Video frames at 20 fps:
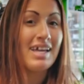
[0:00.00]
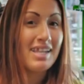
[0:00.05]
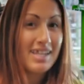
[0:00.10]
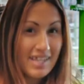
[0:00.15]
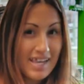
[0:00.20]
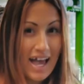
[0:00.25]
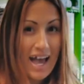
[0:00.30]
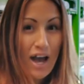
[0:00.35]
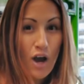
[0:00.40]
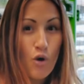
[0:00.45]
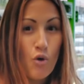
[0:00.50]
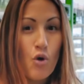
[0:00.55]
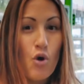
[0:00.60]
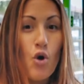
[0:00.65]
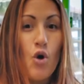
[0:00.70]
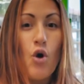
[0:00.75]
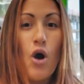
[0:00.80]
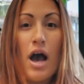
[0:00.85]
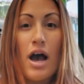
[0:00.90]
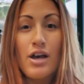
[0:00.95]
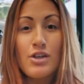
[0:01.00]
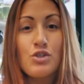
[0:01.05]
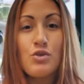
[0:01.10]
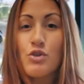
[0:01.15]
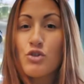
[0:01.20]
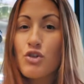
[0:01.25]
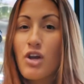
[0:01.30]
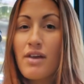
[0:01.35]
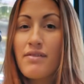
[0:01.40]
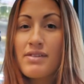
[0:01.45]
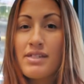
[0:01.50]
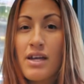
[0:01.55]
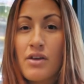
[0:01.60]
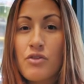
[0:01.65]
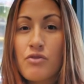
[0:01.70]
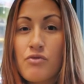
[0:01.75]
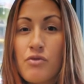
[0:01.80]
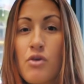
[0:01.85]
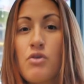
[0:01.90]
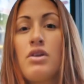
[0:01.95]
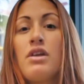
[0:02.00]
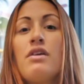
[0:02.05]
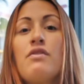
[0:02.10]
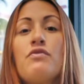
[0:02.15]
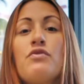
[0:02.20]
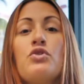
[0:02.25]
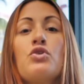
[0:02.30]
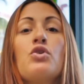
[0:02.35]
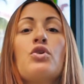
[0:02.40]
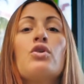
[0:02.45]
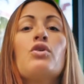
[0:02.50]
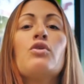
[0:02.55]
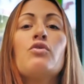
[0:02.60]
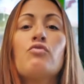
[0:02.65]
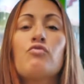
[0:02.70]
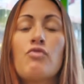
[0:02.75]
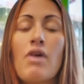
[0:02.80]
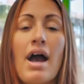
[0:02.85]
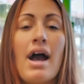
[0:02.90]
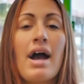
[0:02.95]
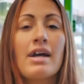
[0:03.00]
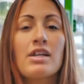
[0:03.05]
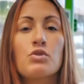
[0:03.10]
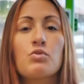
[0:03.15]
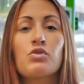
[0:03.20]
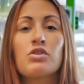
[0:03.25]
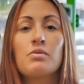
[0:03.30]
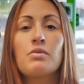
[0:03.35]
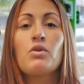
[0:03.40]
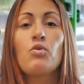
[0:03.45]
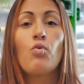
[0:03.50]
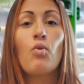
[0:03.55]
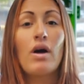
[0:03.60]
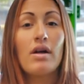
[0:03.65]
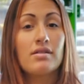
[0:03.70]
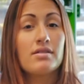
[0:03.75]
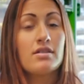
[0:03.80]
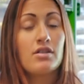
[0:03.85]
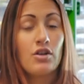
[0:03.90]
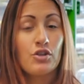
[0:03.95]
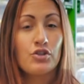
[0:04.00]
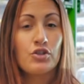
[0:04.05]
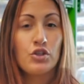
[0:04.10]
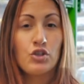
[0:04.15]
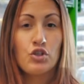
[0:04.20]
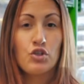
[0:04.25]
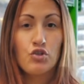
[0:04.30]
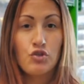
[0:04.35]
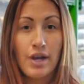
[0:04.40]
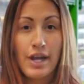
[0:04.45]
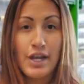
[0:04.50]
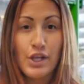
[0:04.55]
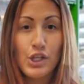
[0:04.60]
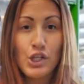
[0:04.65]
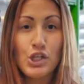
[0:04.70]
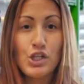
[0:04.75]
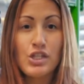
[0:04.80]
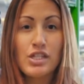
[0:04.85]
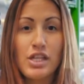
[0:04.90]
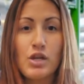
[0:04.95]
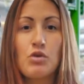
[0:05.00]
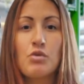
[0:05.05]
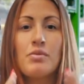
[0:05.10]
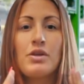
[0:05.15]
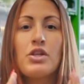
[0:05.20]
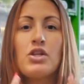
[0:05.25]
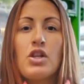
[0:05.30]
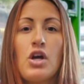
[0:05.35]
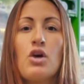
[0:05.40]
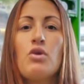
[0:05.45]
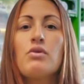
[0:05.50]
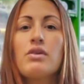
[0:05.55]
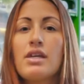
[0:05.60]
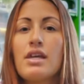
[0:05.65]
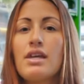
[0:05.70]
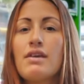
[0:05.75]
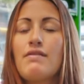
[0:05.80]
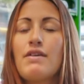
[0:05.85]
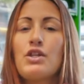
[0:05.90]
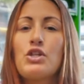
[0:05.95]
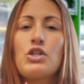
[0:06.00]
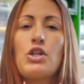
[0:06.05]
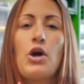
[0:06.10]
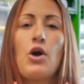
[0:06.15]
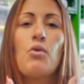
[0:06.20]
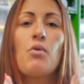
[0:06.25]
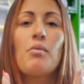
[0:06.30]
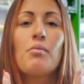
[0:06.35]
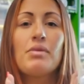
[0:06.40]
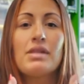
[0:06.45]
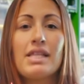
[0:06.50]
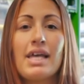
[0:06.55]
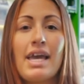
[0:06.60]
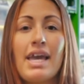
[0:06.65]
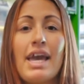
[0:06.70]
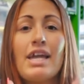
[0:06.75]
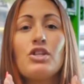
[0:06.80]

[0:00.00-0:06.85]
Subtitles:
Now, as you're driving down the road, if your racks were to be welded onto your trailers, there would be no give and no play,